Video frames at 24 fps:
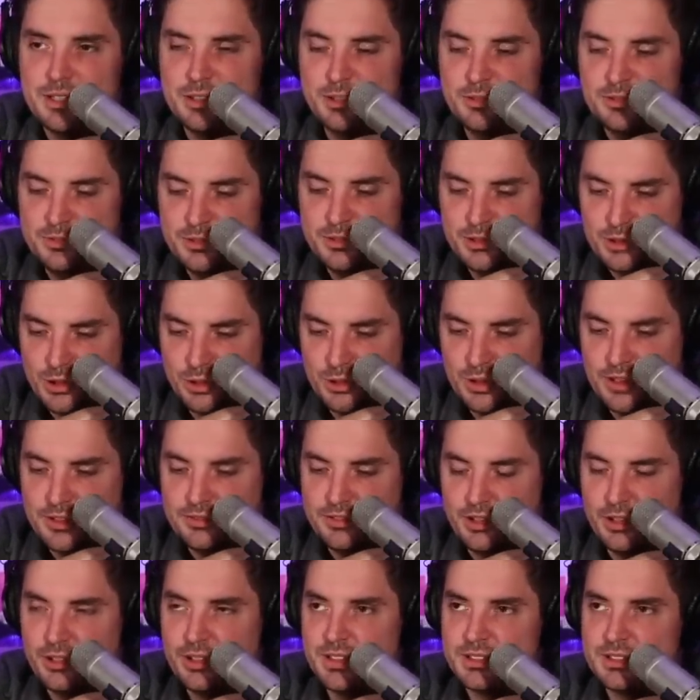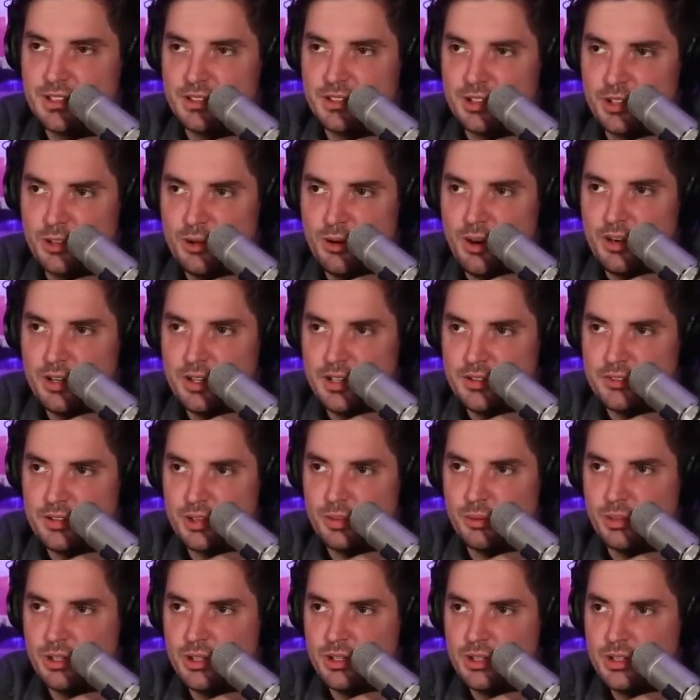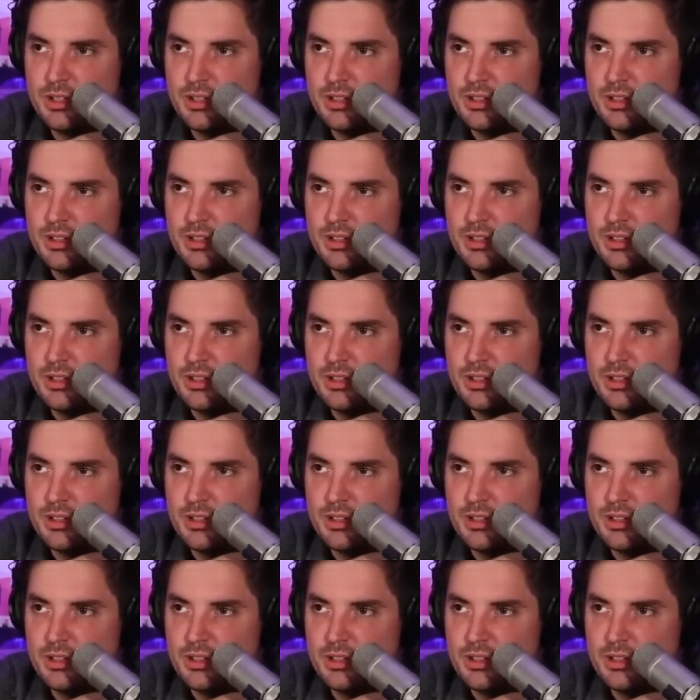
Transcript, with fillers: you solely focus on the quality of your work